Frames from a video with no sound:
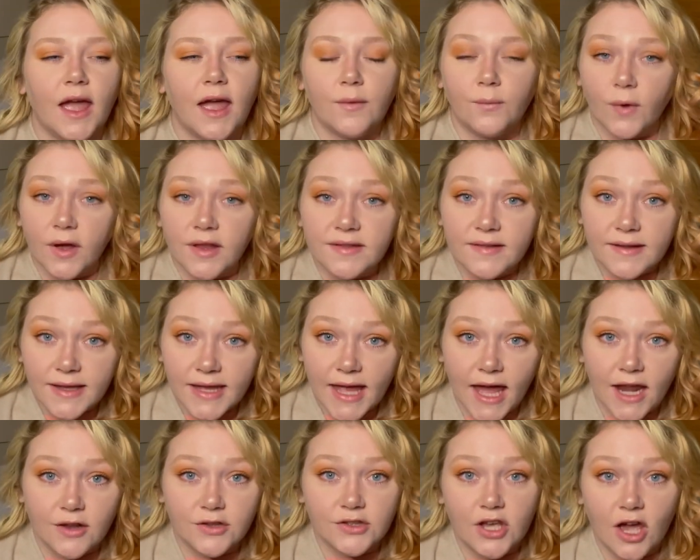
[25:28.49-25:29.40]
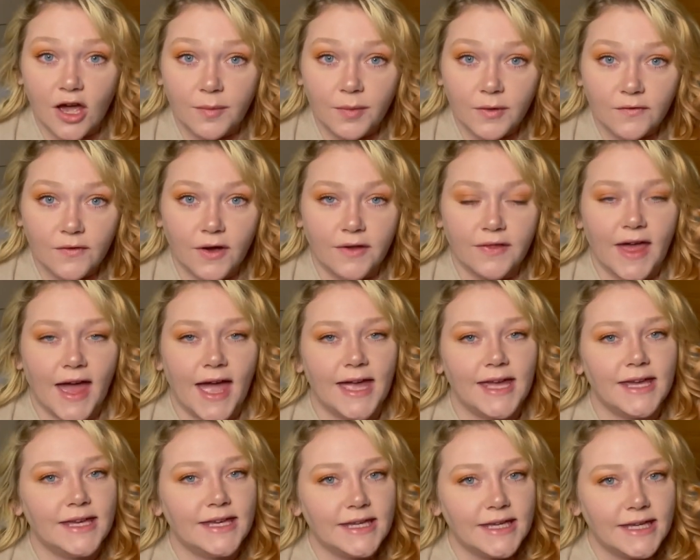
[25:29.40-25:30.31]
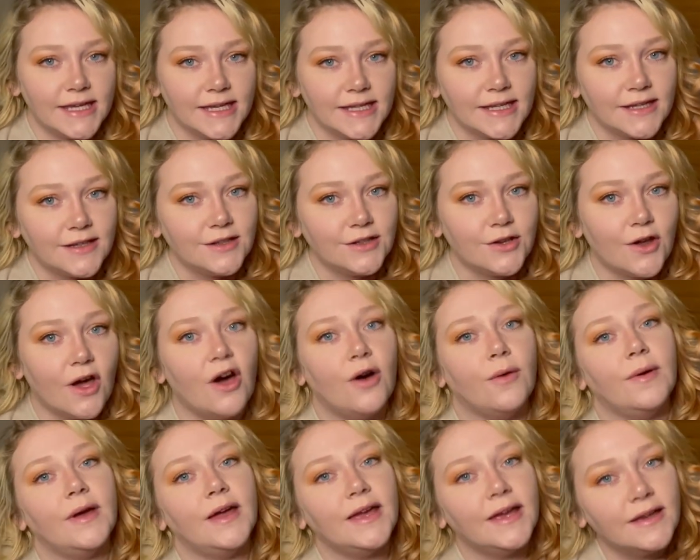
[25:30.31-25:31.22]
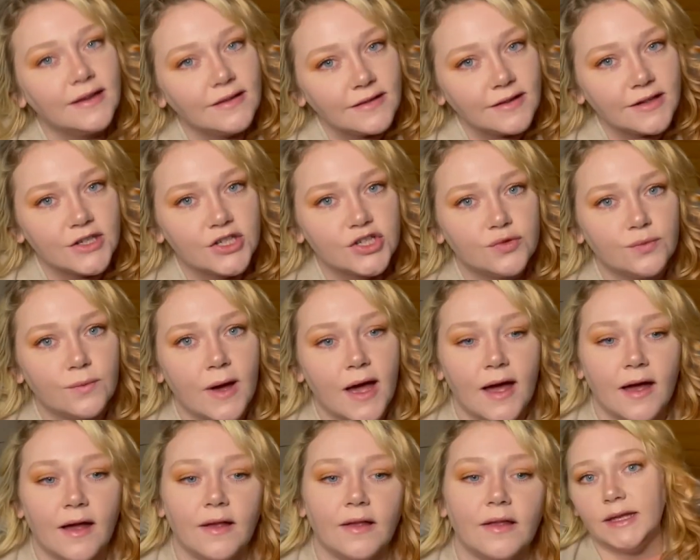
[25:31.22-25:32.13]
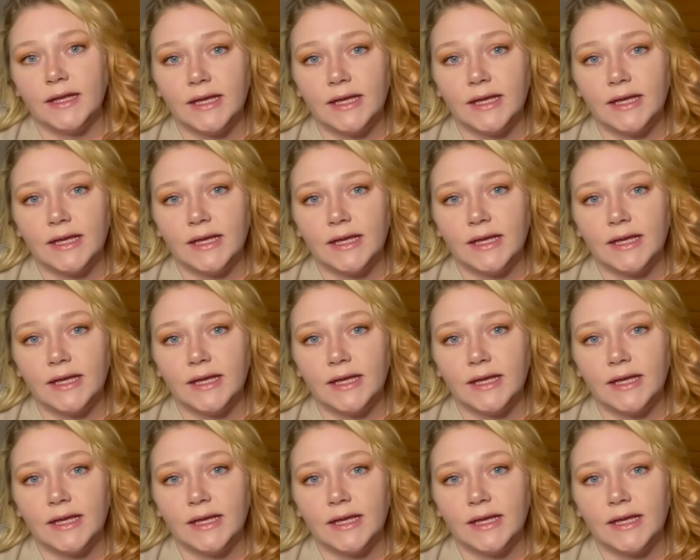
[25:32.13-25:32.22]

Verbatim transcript: And once again, on top of all that, he didn't know English well,